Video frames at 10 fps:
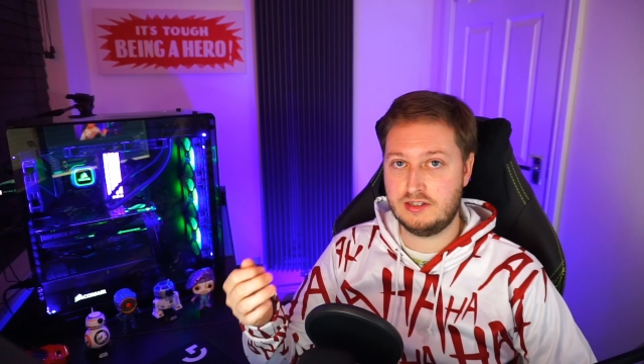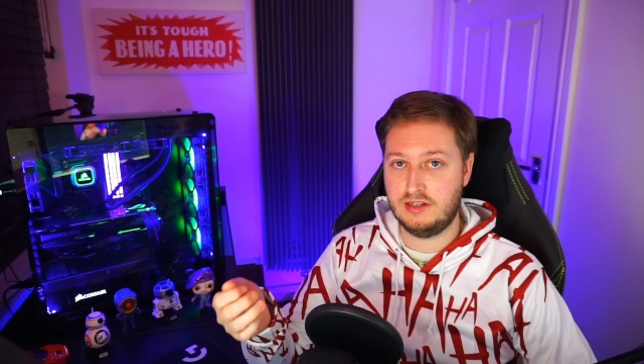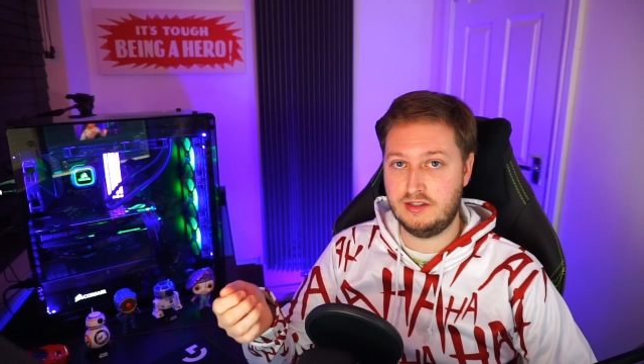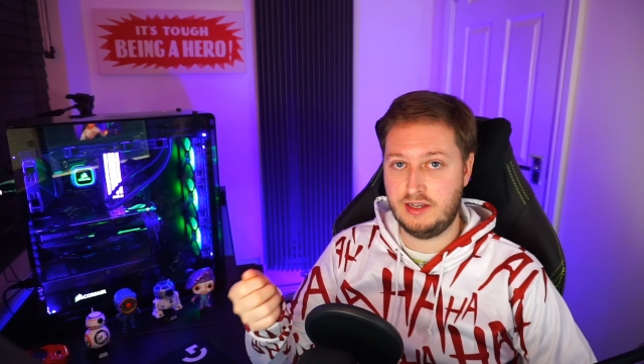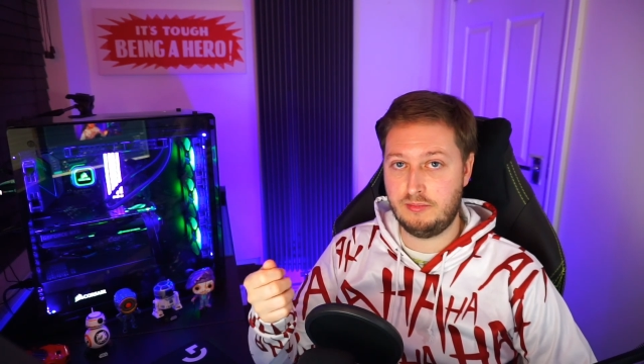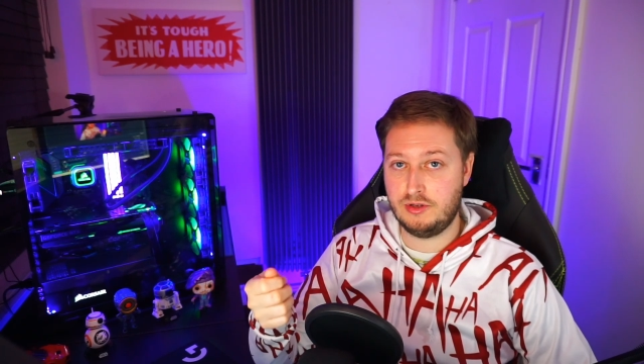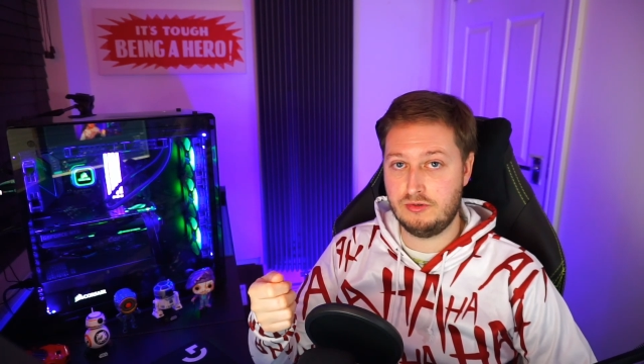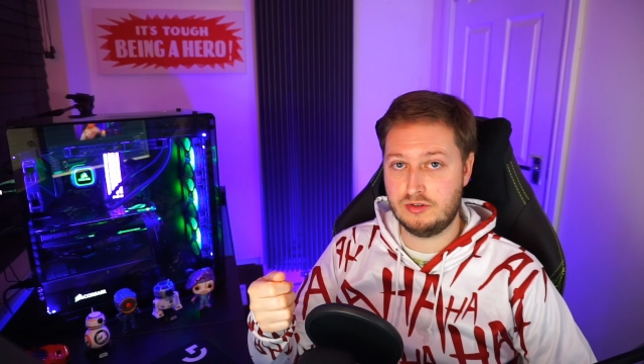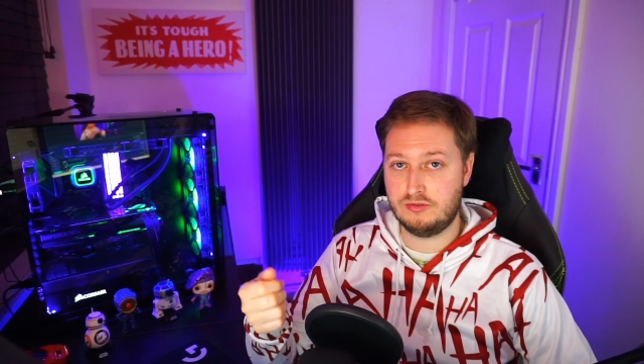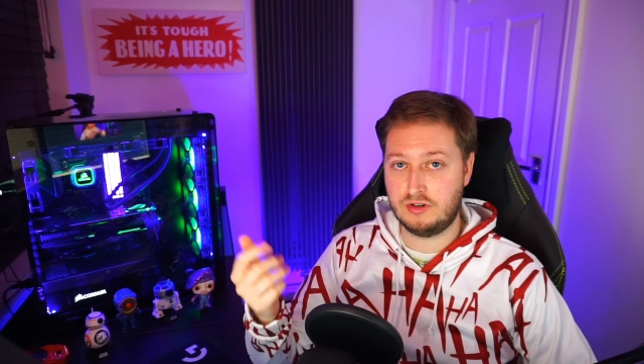and then use
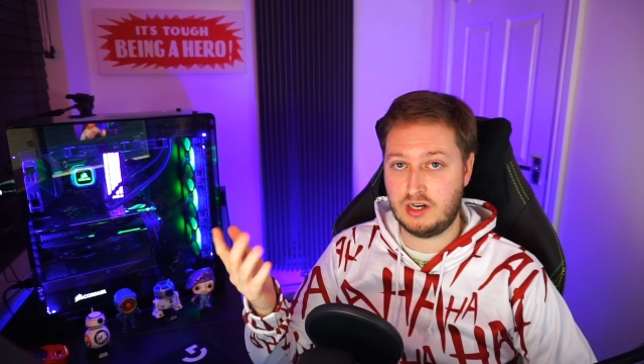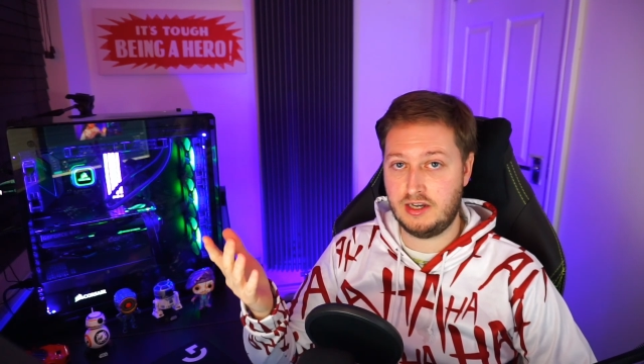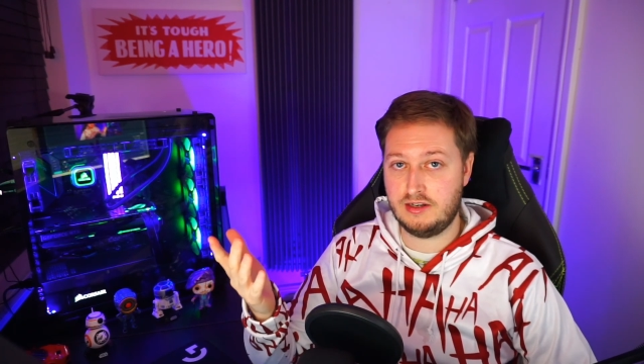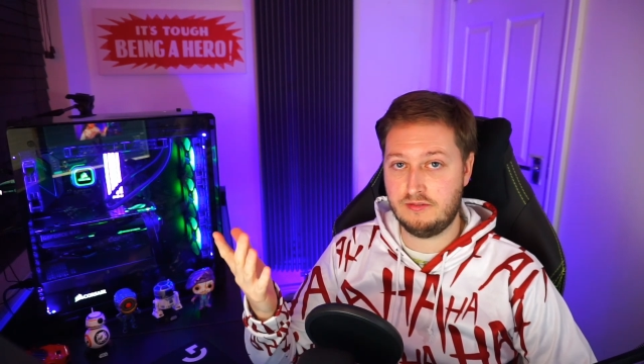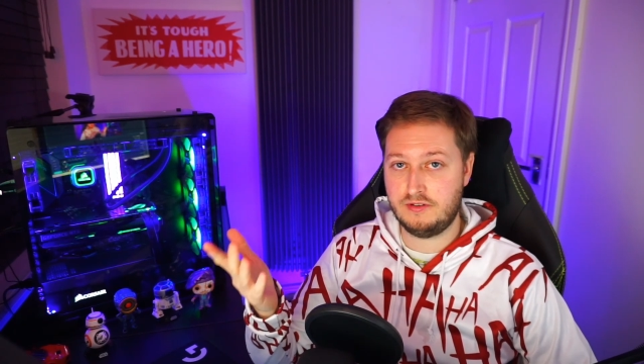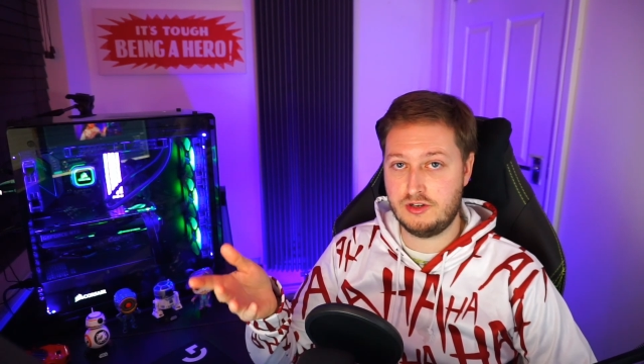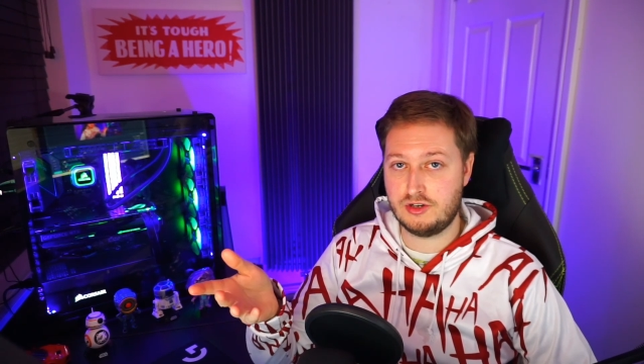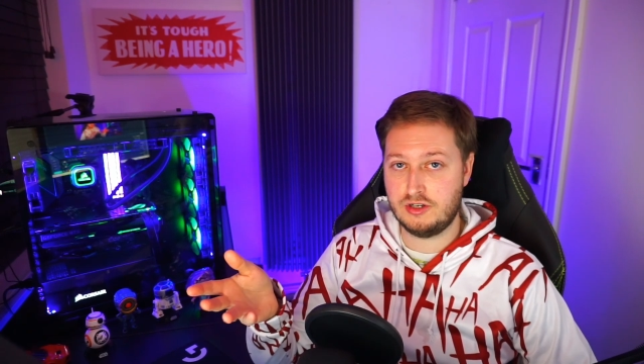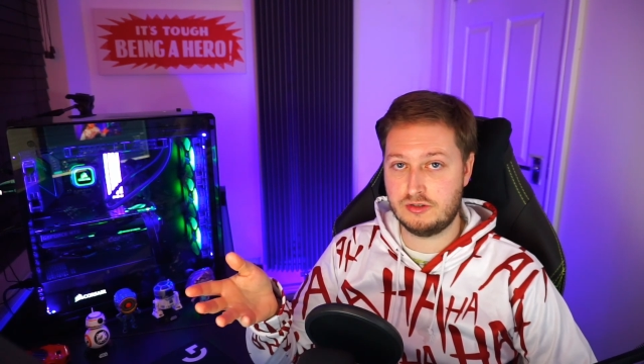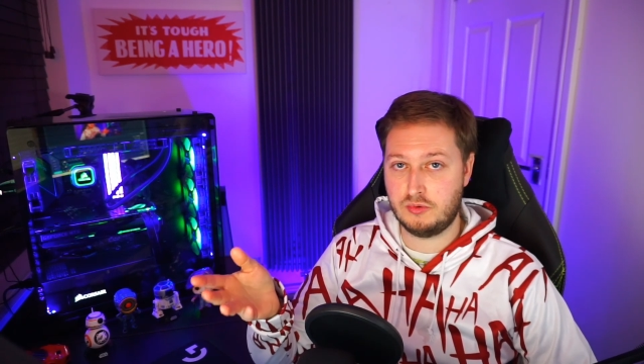the recline feature
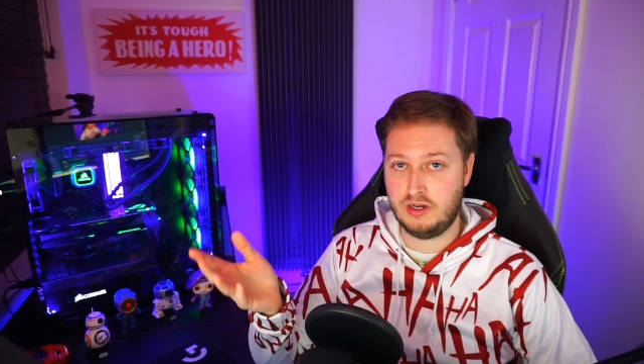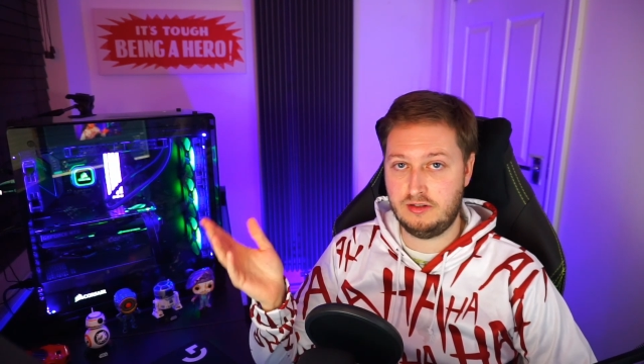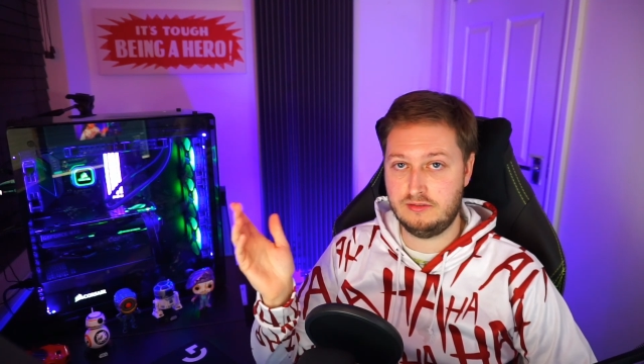as well.